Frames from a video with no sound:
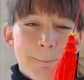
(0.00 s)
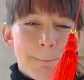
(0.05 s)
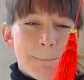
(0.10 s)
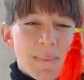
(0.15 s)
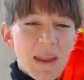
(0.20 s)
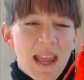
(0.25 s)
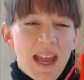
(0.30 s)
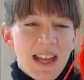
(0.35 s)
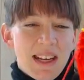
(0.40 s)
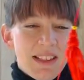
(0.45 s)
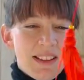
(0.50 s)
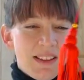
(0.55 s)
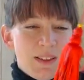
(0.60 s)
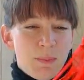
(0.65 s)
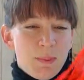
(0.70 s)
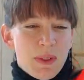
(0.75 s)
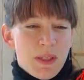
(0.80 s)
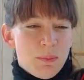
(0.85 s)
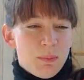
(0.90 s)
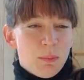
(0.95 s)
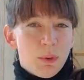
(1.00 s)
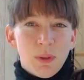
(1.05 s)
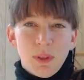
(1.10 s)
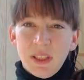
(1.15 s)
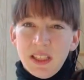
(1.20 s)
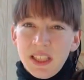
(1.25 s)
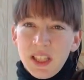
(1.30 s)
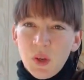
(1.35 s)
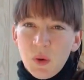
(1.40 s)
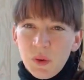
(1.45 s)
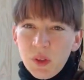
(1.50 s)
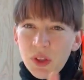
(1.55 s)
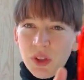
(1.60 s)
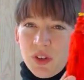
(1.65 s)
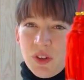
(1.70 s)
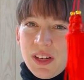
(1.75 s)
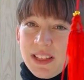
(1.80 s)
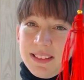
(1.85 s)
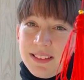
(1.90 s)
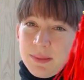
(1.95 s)
and it's been pulling or the
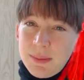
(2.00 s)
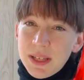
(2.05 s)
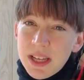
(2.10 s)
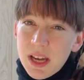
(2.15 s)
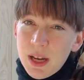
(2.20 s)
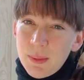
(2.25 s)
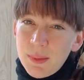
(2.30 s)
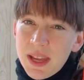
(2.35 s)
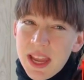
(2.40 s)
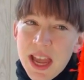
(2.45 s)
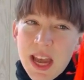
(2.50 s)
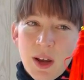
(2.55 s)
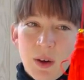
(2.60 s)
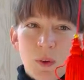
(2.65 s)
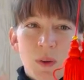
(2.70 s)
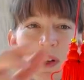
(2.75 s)
threads have been coming out